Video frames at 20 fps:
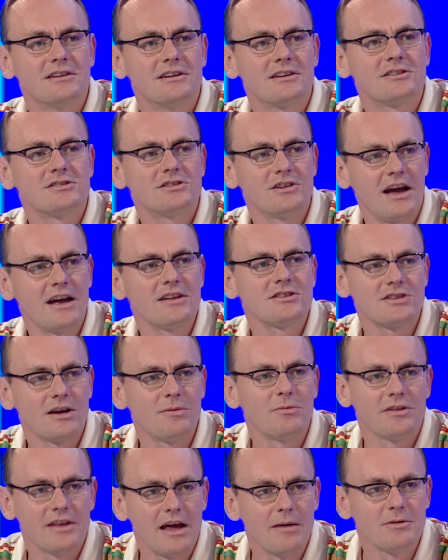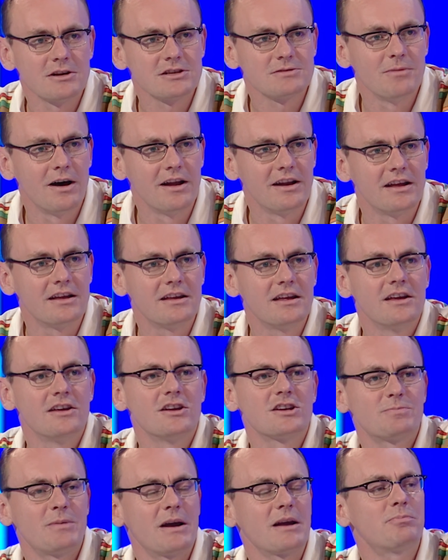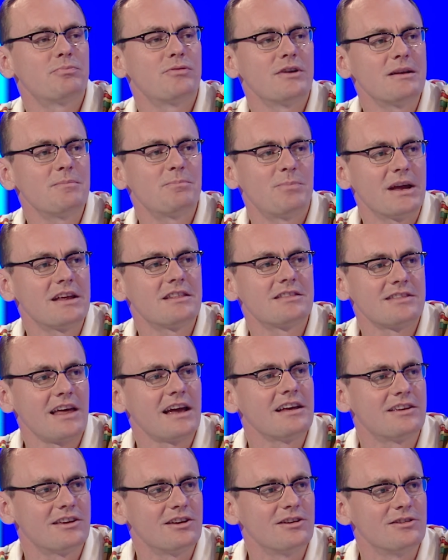Because you hand someone that much money, you expect pretty big thank